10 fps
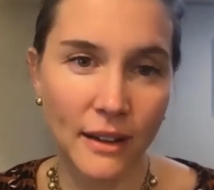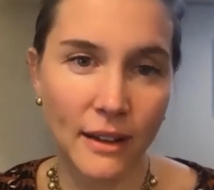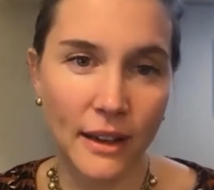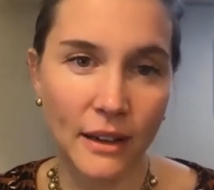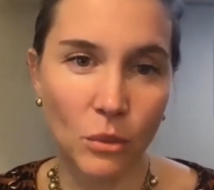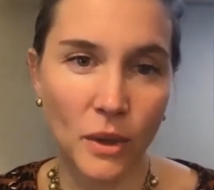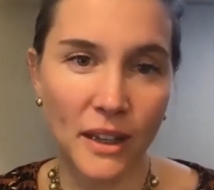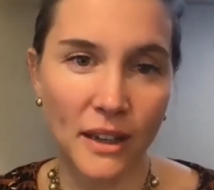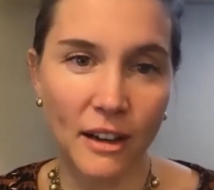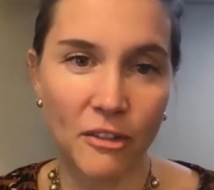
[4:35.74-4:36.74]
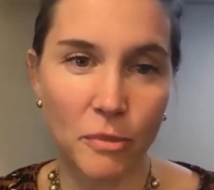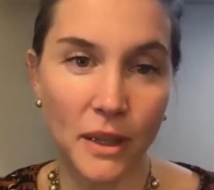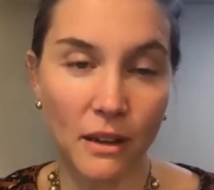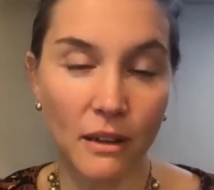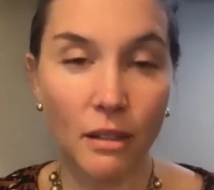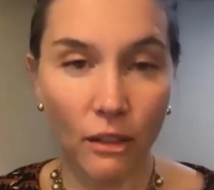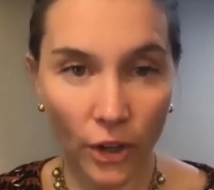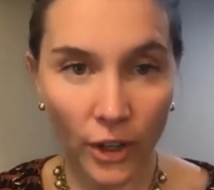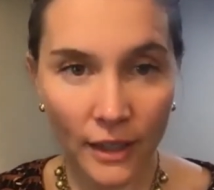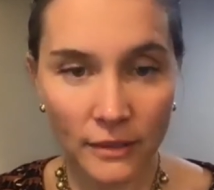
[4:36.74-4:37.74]
and we have been
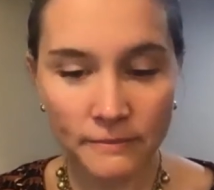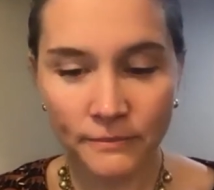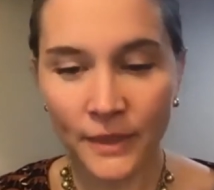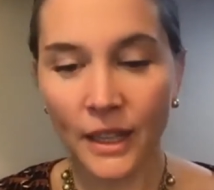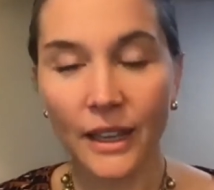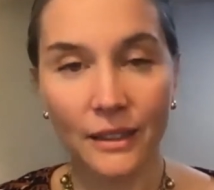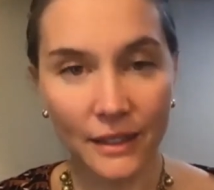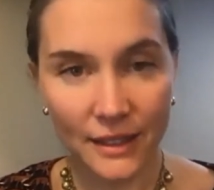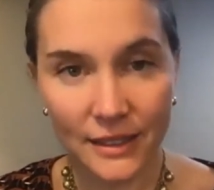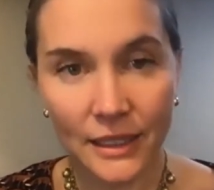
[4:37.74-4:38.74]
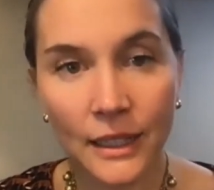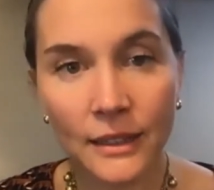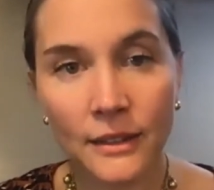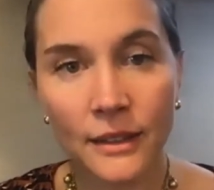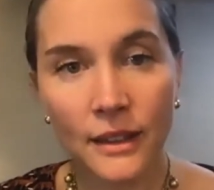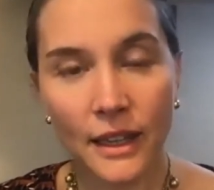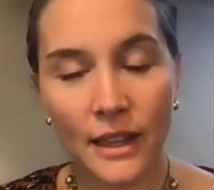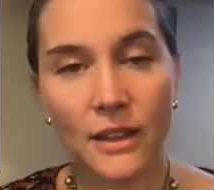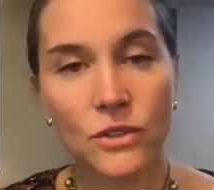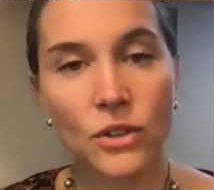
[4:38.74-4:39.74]
learning and listening and
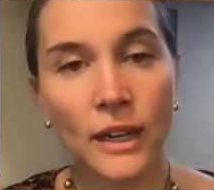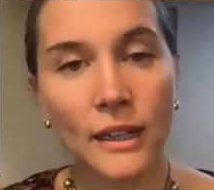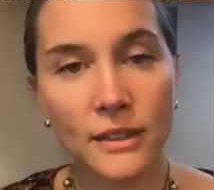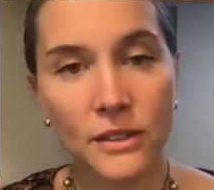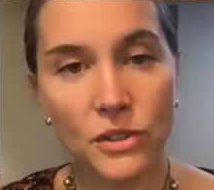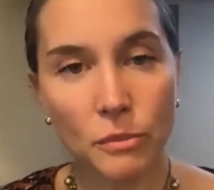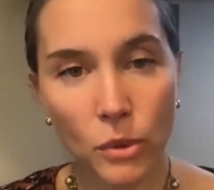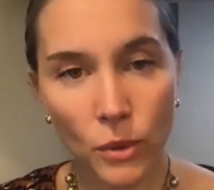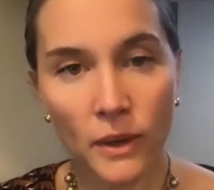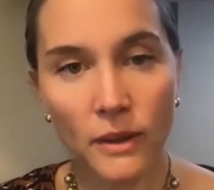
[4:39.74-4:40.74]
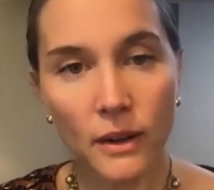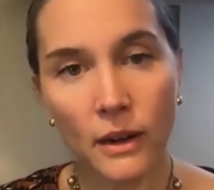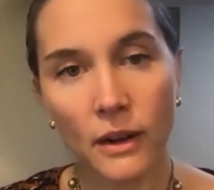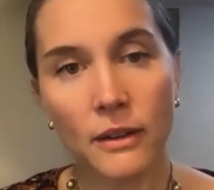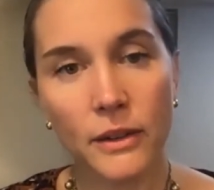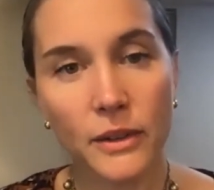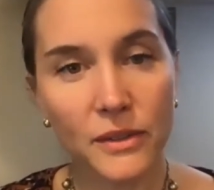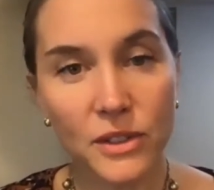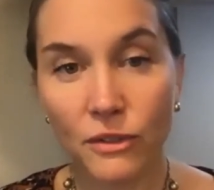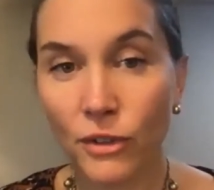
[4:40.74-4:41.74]
then trying to support our
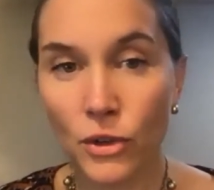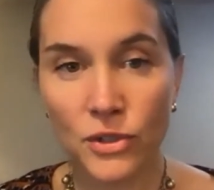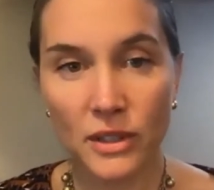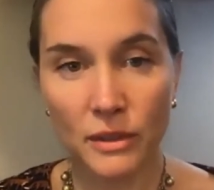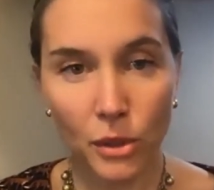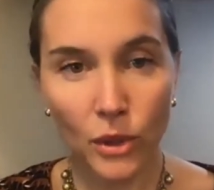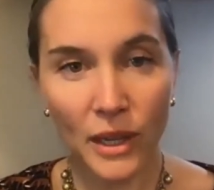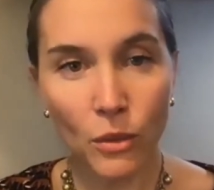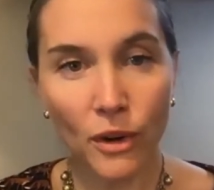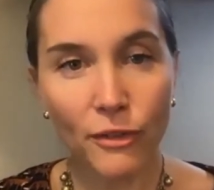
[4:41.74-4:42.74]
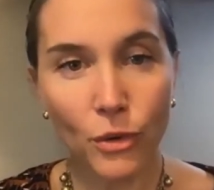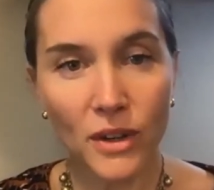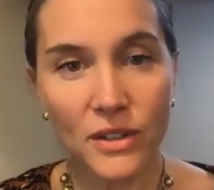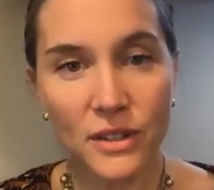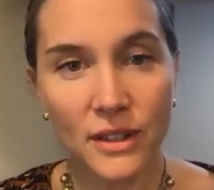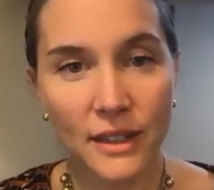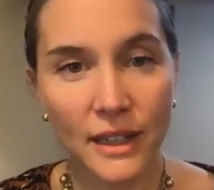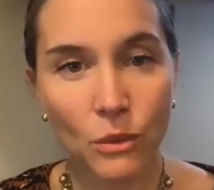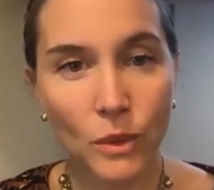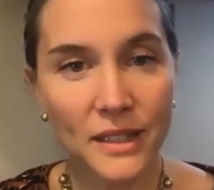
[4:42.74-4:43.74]
diverse employee workforce
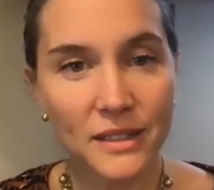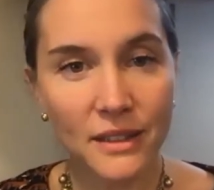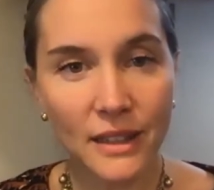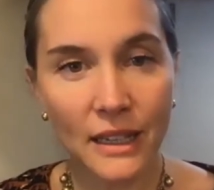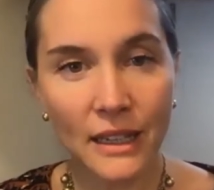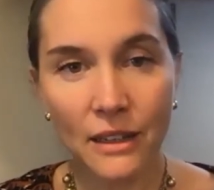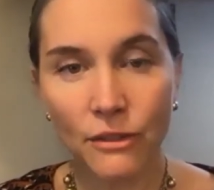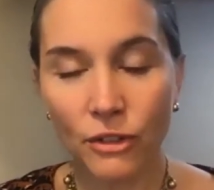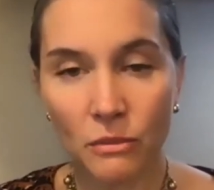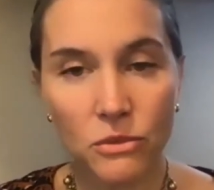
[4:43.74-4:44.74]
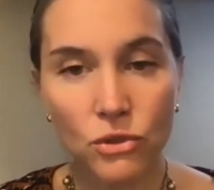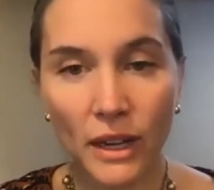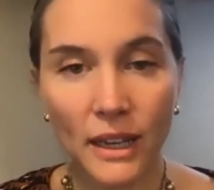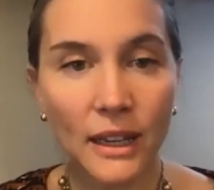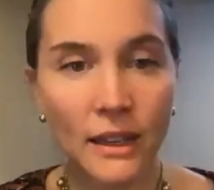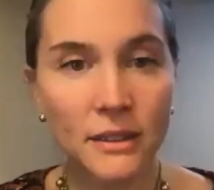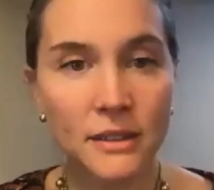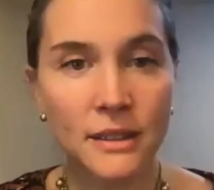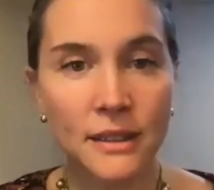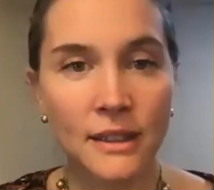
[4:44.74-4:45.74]
in ways that they need from
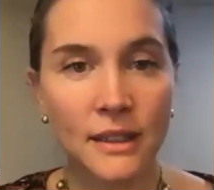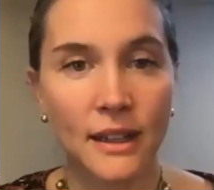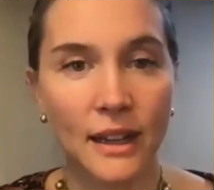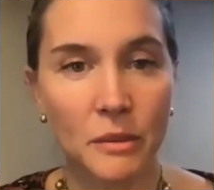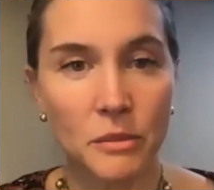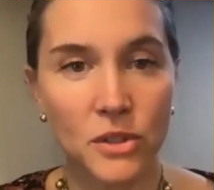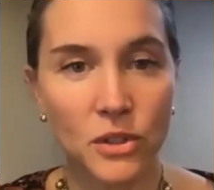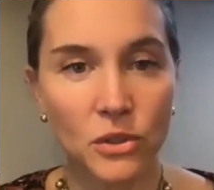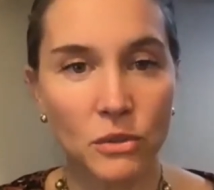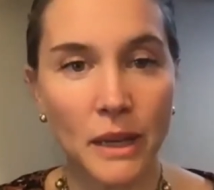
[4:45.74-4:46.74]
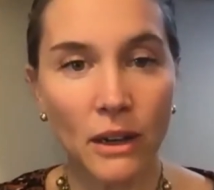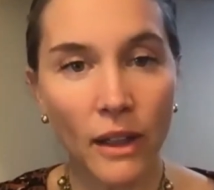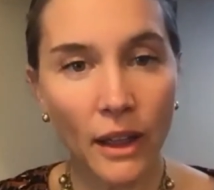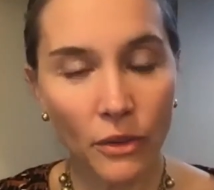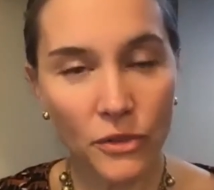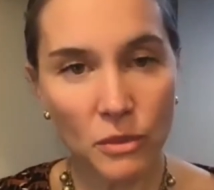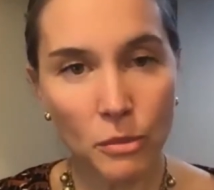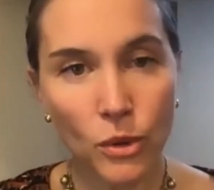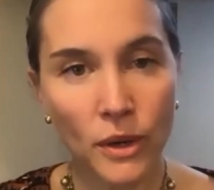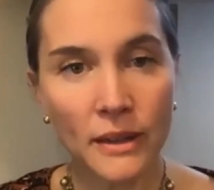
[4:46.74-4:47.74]
trainings um, to mental health
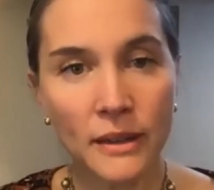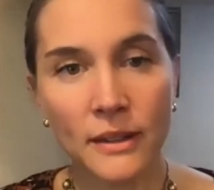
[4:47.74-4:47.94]
support